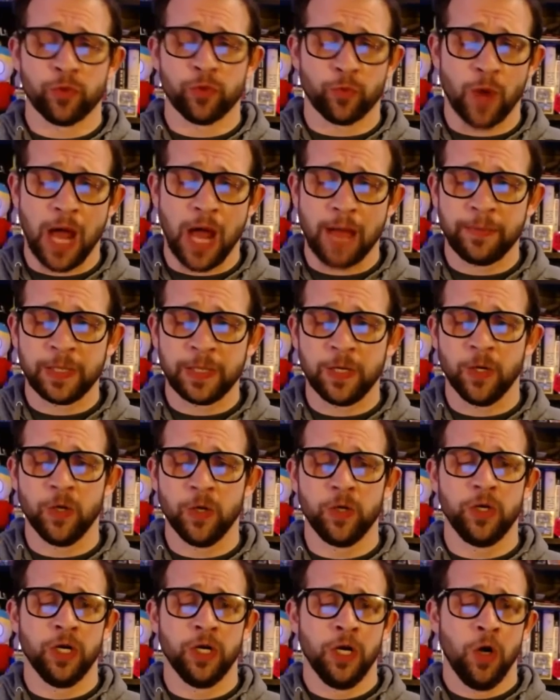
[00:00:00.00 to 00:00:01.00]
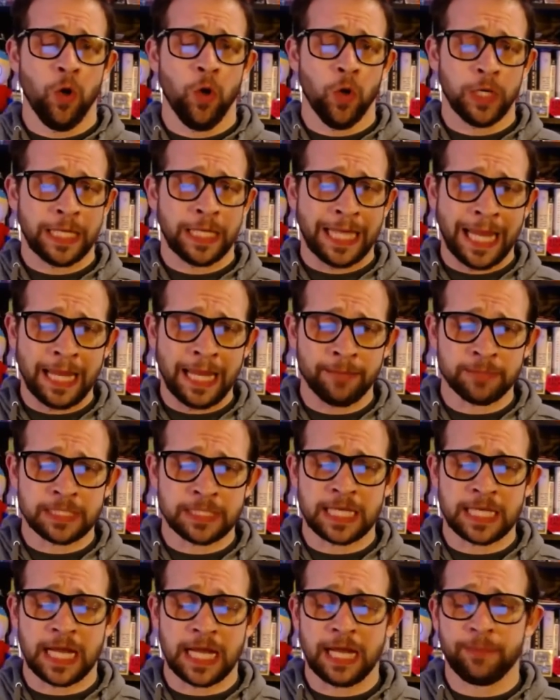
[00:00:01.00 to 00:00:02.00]
Robinhood or
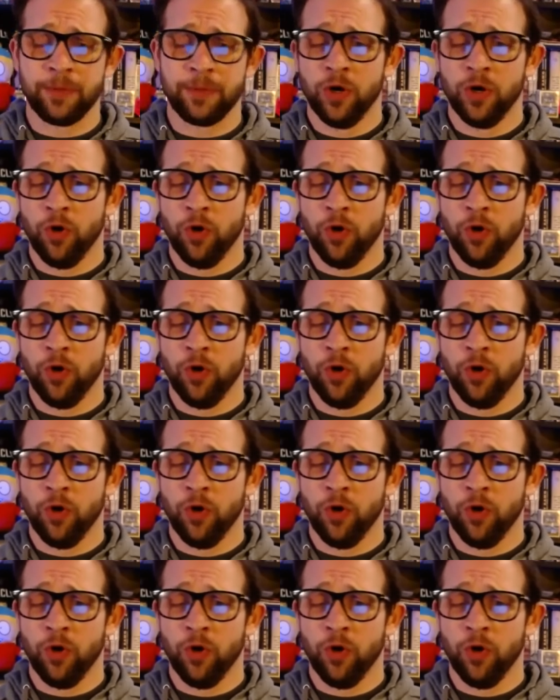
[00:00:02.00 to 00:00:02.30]
GameStop